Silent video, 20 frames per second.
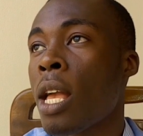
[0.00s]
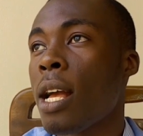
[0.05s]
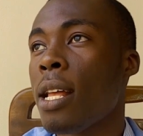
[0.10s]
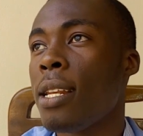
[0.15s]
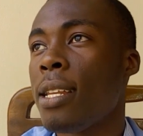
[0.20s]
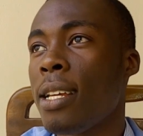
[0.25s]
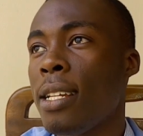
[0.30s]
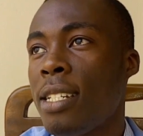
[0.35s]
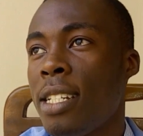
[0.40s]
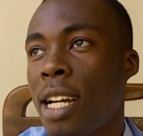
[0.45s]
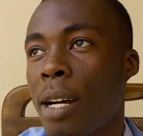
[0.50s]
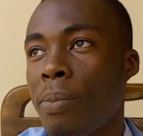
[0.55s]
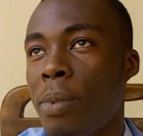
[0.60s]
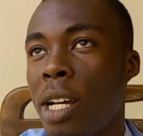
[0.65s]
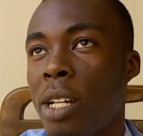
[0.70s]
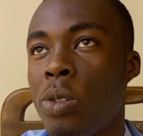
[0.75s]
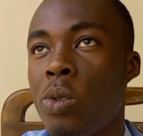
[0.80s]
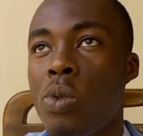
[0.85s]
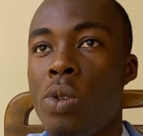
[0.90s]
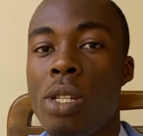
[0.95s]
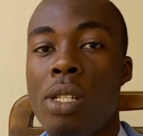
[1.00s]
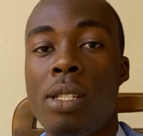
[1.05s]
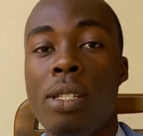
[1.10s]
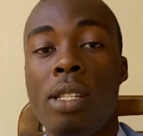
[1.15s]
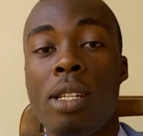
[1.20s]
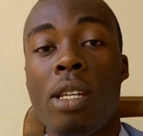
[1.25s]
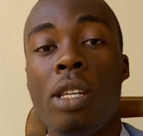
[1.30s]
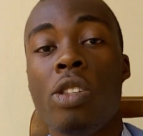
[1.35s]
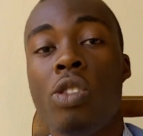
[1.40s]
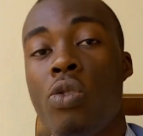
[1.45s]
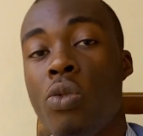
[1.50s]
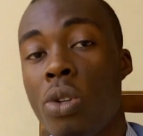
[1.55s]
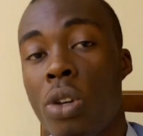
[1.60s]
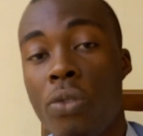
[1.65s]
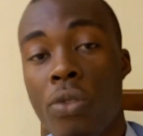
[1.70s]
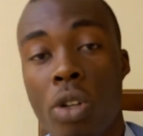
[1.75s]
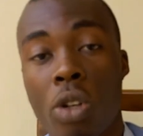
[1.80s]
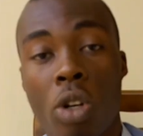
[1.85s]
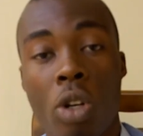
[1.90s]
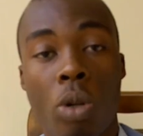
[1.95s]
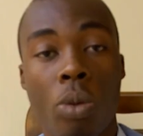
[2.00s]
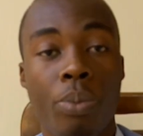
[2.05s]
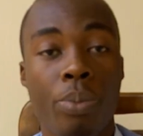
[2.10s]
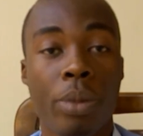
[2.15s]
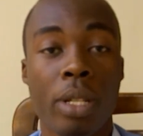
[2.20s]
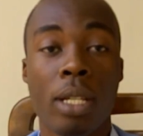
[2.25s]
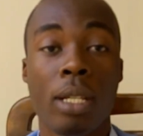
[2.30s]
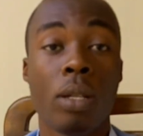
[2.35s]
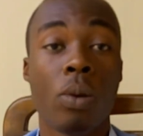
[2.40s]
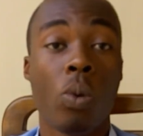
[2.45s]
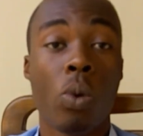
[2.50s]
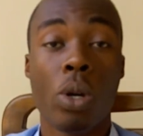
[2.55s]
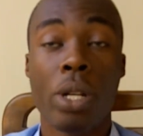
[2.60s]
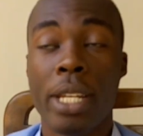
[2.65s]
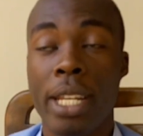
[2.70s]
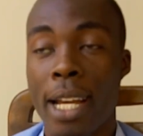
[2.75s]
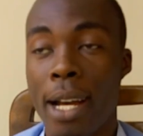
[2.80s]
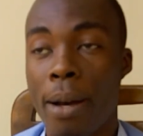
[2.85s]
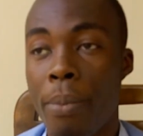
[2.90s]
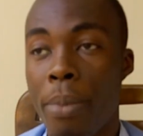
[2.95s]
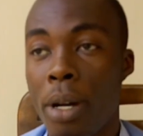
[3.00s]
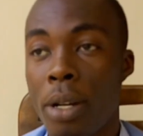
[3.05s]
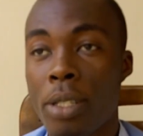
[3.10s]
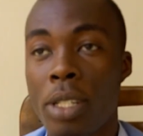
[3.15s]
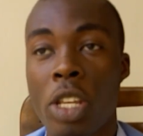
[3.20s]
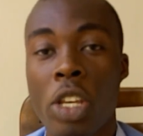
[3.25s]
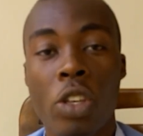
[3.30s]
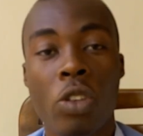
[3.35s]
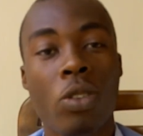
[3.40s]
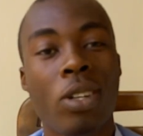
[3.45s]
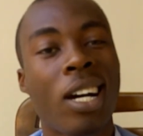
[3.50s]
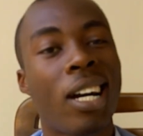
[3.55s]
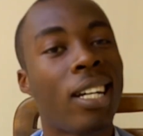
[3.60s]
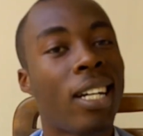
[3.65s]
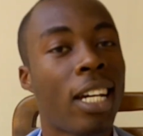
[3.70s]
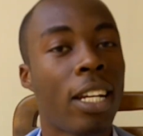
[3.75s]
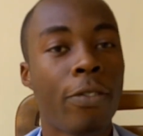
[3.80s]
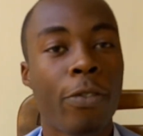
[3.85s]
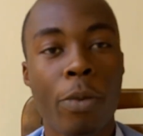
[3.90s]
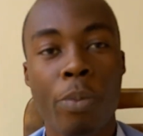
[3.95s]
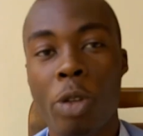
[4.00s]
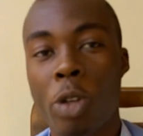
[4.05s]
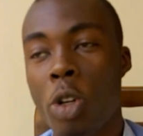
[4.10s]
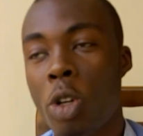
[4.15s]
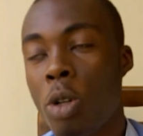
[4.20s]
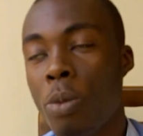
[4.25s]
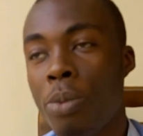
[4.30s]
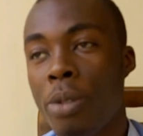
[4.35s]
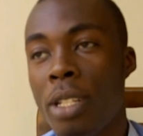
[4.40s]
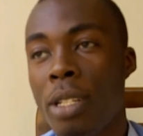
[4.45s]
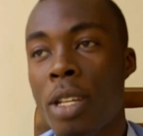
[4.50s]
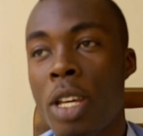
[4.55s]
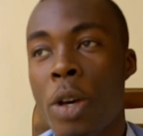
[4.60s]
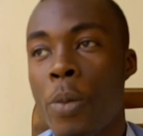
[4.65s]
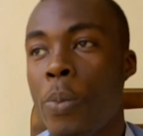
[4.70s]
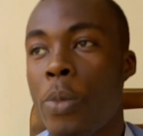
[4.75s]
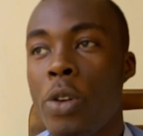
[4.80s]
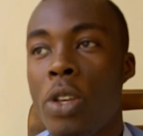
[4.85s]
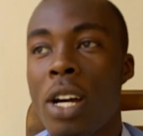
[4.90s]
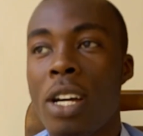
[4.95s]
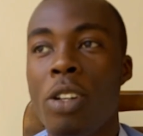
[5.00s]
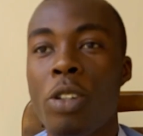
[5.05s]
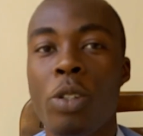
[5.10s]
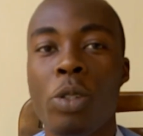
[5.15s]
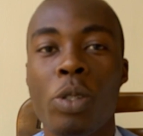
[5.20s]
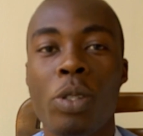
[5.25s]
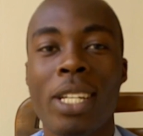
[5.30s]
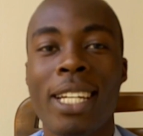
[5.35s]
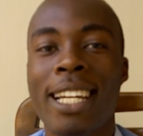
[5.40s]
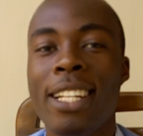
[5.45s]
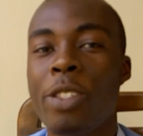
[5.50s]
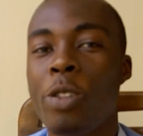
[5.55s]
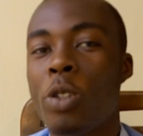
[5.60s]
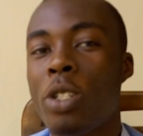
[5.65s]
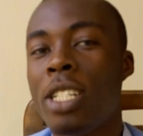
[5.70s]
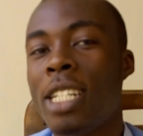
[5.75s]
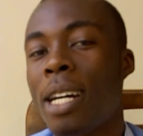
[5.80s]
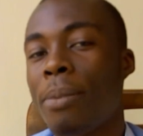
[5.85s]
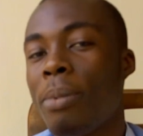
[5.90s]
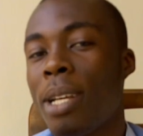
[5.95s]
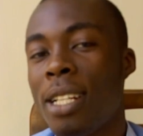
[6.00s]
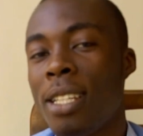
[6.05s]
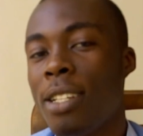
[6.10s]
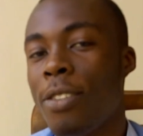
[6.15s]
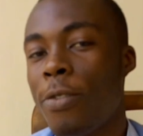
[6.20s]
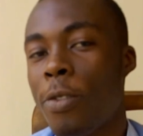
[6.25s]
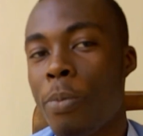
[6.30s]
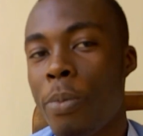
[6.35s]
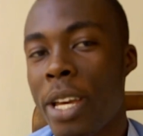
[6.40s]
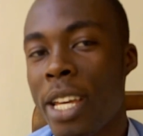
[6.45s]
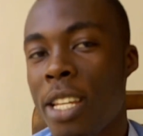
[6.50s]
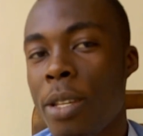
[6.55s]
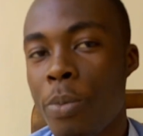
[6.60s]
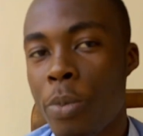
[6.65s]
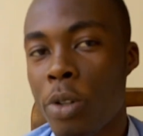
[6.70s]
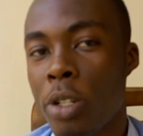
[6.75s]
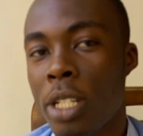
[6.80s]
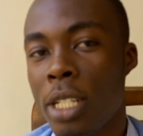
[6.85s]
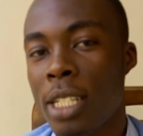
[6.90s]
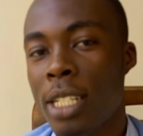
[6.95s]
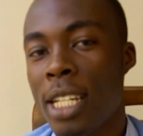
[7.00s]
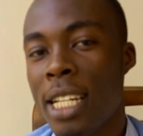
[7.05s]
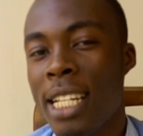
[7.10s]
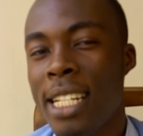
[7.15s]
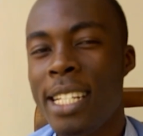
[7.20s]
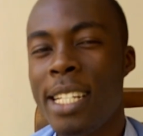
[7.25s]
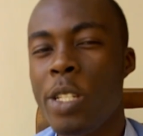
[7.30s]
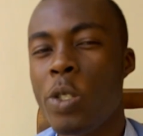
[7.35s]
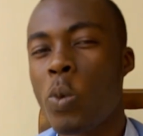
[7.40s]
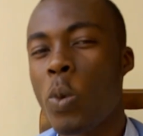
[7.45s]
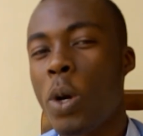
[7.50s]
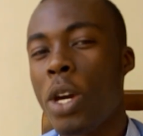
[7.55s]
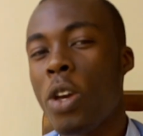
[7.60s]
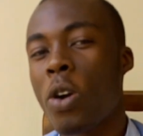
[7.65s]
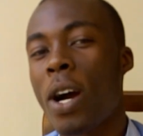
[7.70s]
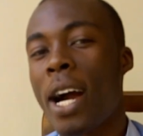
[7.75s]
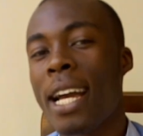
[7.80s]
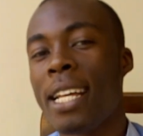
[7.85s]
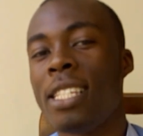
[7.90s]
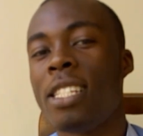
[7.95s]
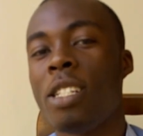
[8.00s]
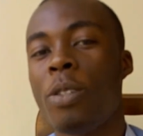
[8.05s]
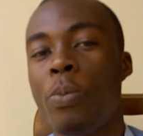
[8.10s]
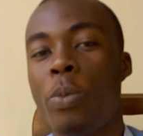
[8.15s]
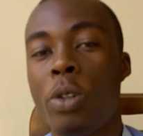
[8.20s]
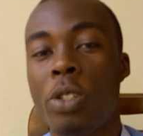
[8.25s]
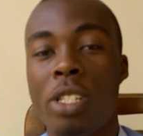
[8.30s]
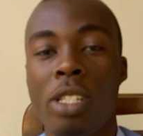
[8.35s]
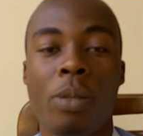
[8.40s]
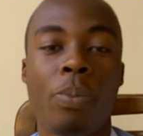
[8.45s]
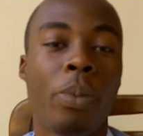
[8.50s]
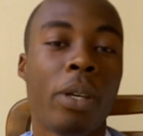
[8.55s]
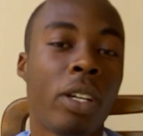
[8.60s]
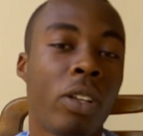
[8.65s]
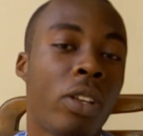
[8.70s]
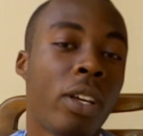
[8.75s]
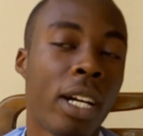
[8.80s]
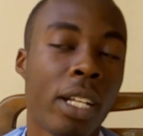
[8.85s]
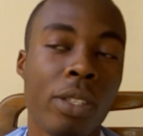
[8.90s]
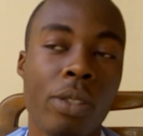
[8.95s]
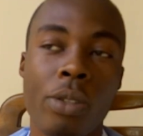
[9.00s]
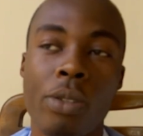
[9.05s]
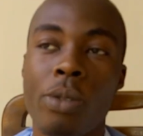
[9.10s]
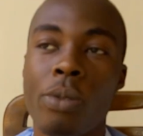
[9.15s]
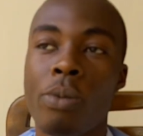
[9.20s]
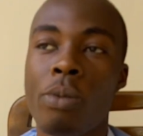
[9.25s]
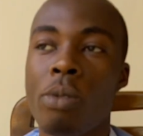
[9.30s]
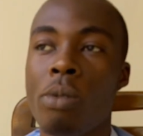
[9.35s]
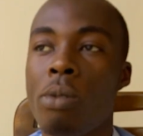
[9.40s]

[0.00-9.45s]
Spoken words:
Then chapter 2 is the history of your company, what they're about. You can get it from your company, but you are not going to get your chapter 3 from anybody. This is where your IT report is peculiar to you.